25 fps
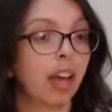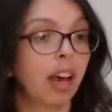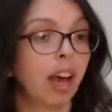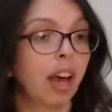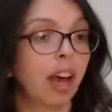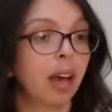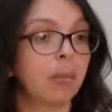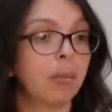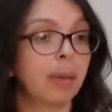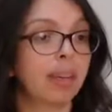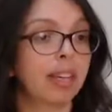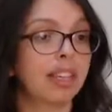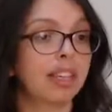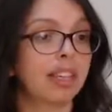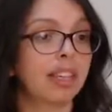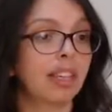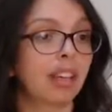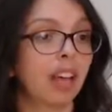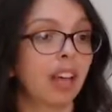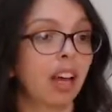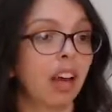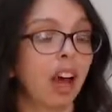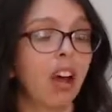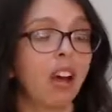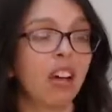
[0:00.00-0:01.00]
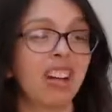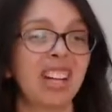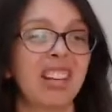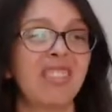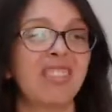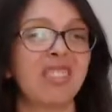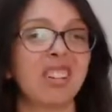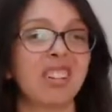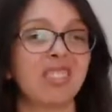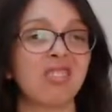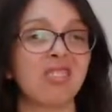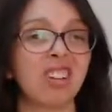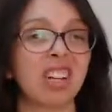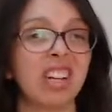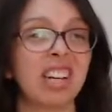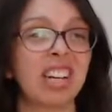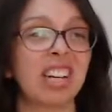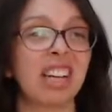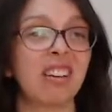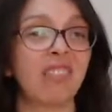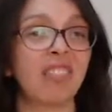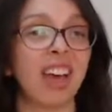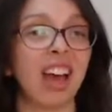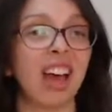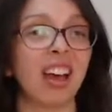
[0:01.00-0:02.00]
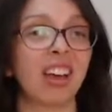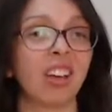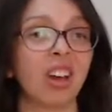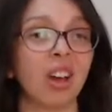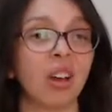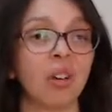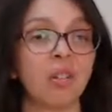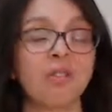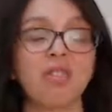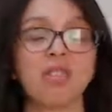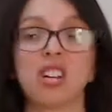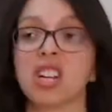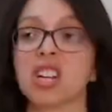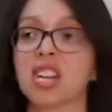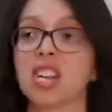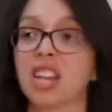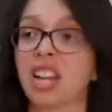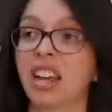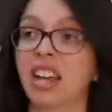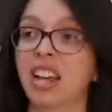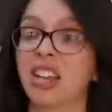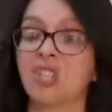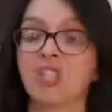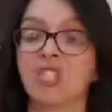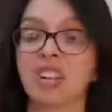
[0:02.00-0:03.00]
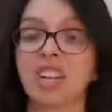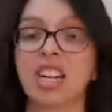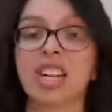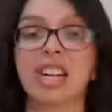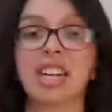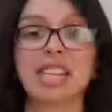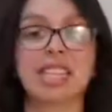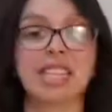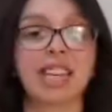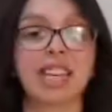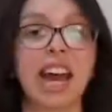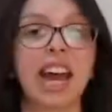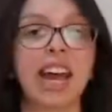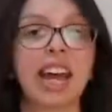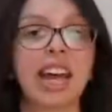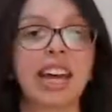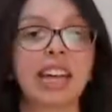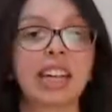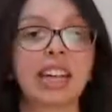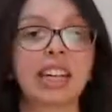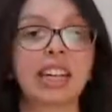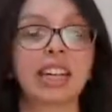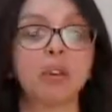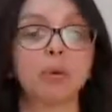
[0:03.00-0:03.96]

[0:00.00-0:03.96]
I mean, I'd even just really give that a go of just like really staying